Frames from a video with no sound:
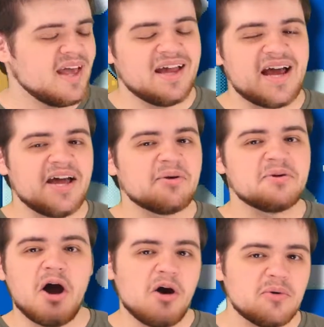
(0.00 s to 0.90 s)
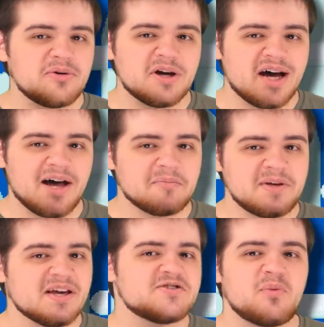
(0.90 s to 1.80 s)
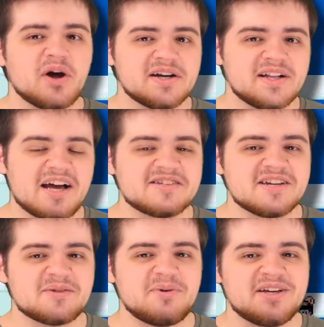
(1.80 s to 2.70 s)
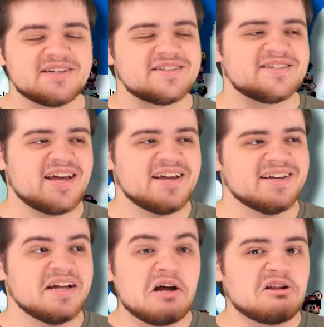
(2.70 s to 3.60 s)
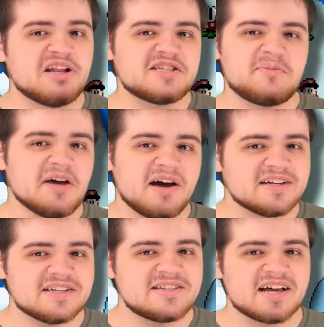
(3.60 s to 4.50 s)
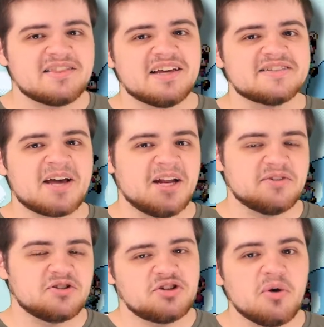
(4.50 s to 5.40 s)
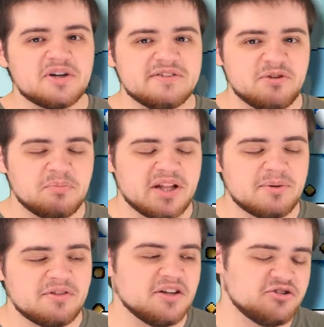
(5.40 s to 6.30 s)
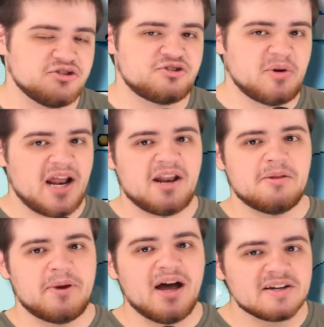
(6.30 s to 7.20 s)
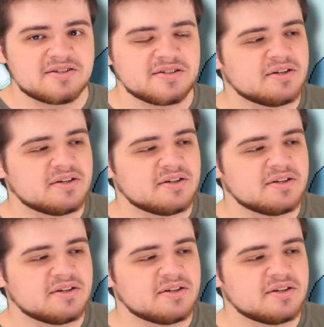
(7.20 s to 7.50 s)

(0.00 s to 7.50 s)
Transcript: and I don't own a PS1 classic because, like, let's be honest, that thing's kind of a joke if you play with it just straight out of the box.